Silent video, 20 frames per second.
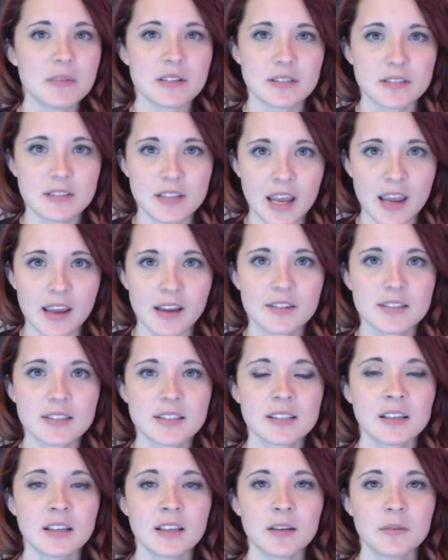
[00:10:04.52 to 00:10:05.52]

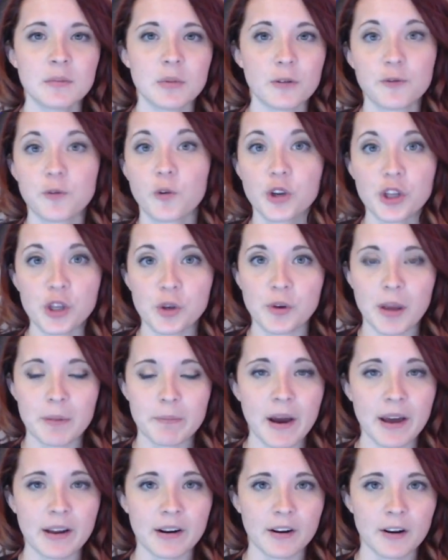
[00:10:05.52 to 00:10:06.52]
mistakes before you
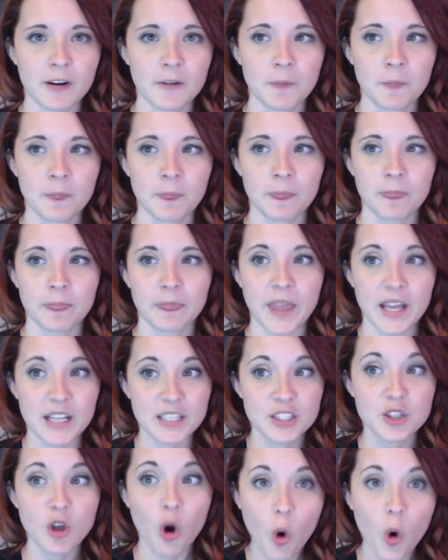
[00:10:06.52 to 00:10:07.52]
get better.
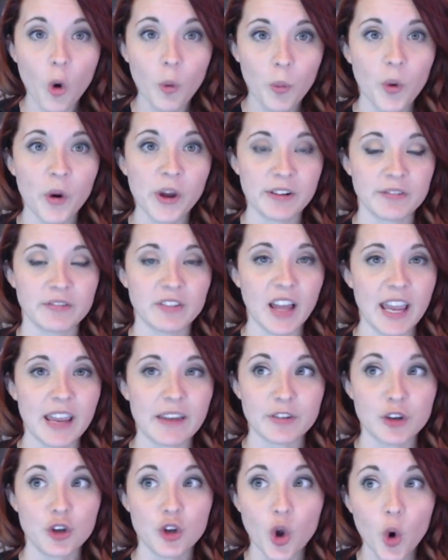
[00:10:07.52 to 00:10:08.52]
That's the whole point of
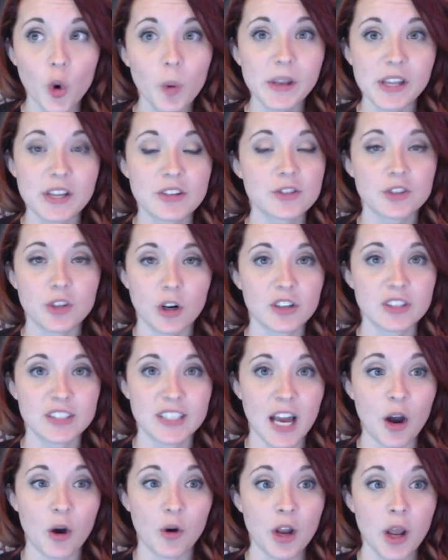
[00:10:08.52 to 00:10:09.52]
life. Nobody starts
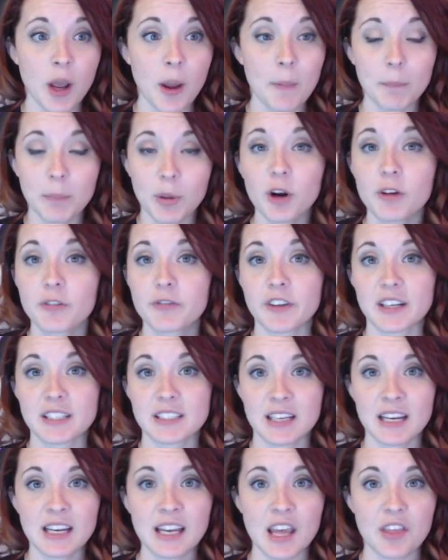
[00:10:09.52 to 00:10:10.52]
out
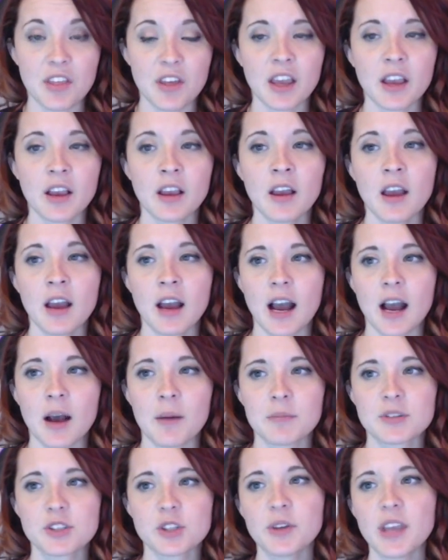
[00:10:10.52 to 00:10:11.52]
perfect at anything.
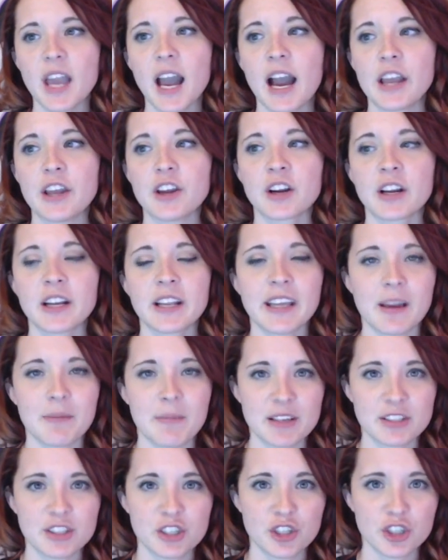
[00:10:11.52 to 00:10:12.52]
So yeah, you're gonna get
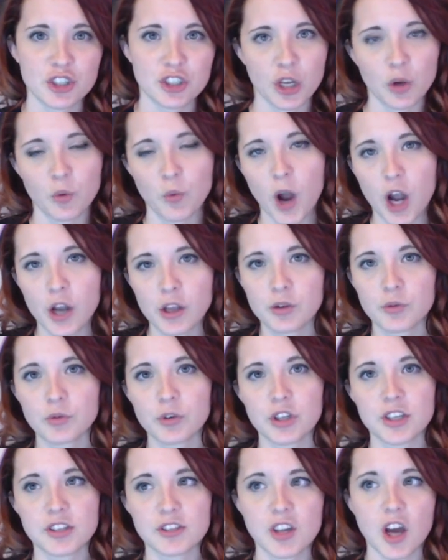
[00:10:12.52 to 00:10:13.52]
messages like, wow, you
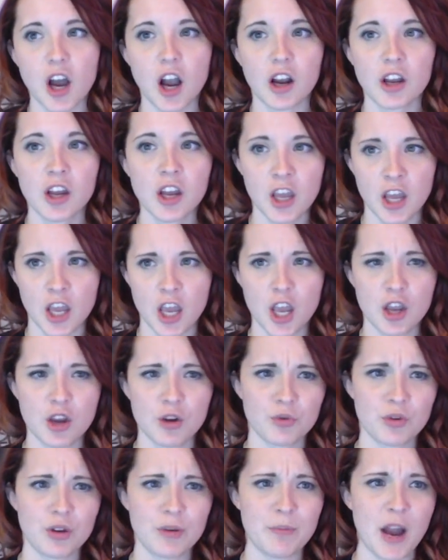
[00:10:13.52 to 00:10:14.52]
really suck. Hey,
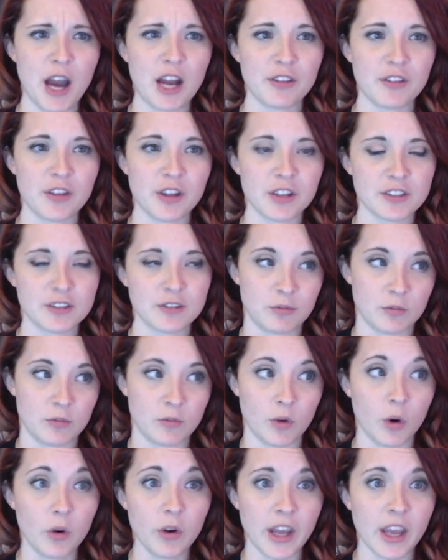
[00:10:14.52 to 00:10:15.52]
you're really bad at this.
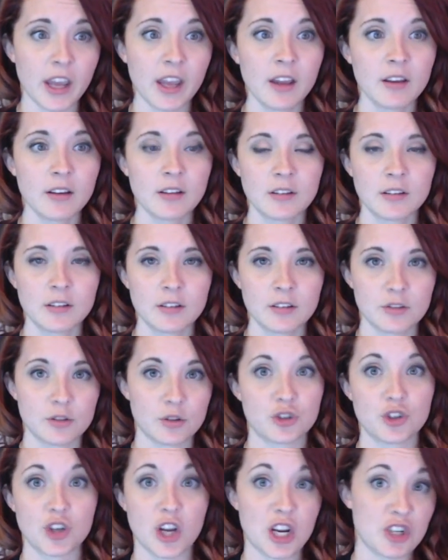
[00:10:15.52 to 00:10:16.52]
Okay, so
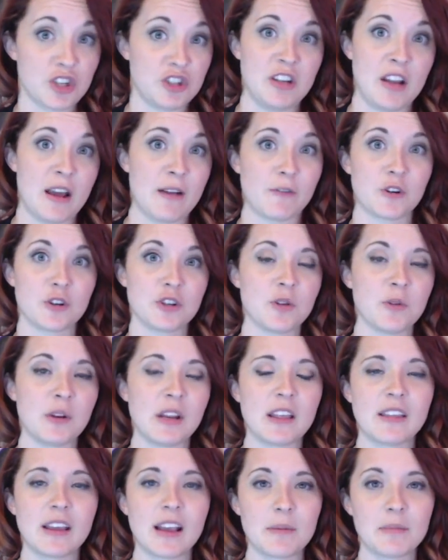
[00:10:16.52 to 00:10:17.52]
should I just never do
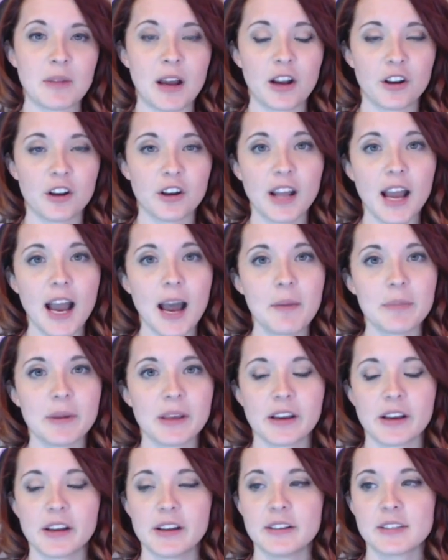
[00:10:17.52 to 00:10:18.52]
anything I'm not good at
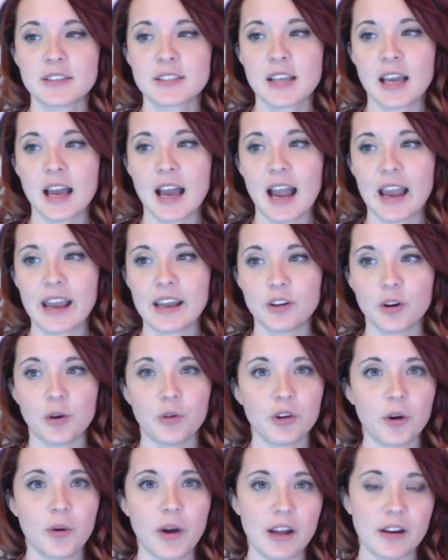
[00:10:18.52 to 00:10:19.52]
because I
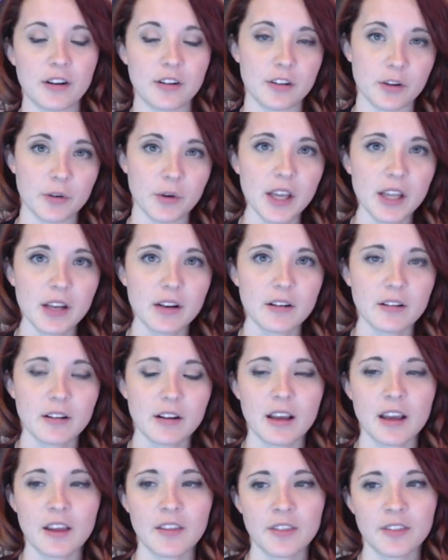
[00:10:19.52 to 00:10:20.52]
don't know how to do it?
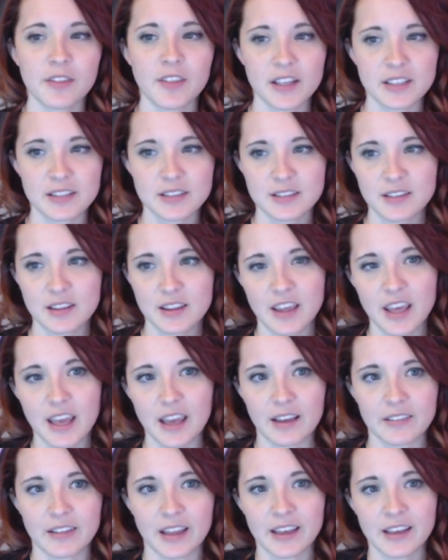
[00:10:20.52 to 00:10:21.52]
And that's the
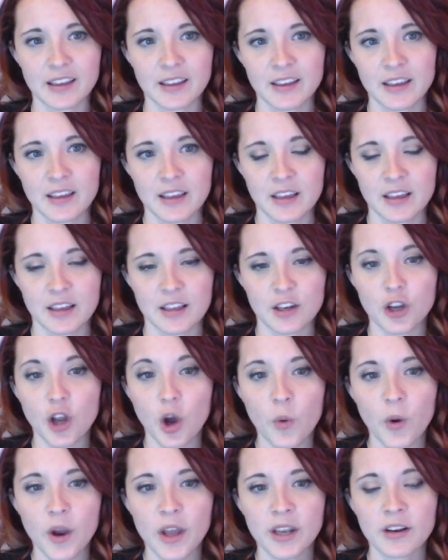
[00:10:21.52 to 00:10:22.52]
thing, like,
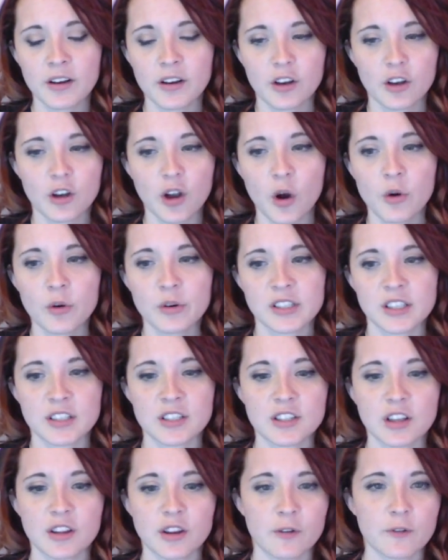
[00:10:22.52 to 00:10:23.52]
no one goes
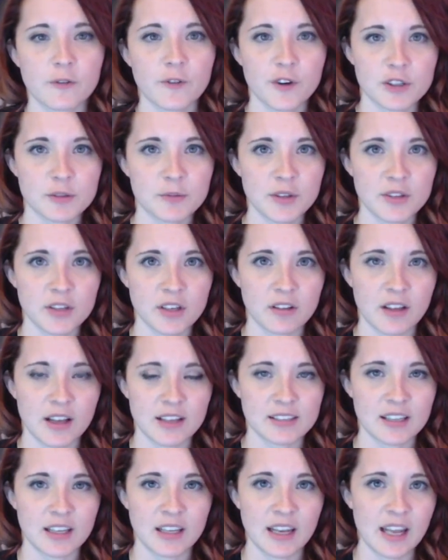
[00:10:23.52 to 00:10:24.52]
into their first music
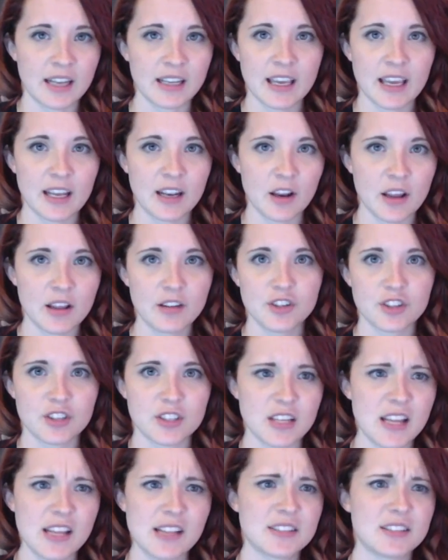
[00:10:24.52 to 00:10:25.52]
lesson and can
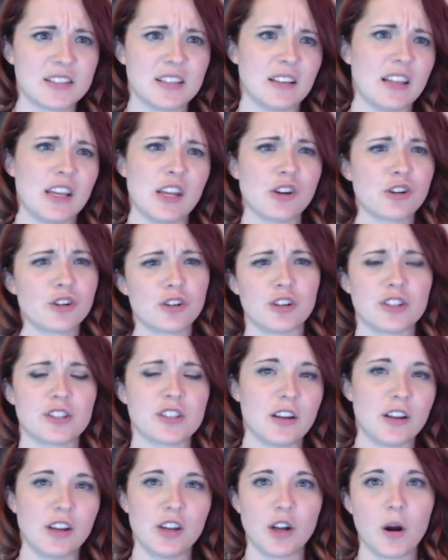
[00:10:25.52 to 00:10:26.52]
just instantly, you're
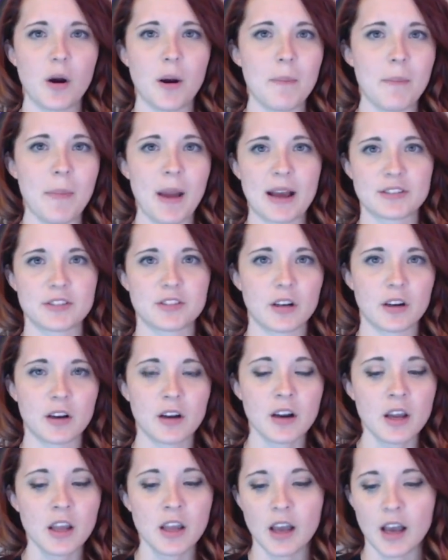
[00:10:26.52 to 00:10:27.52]
just, you know, a master,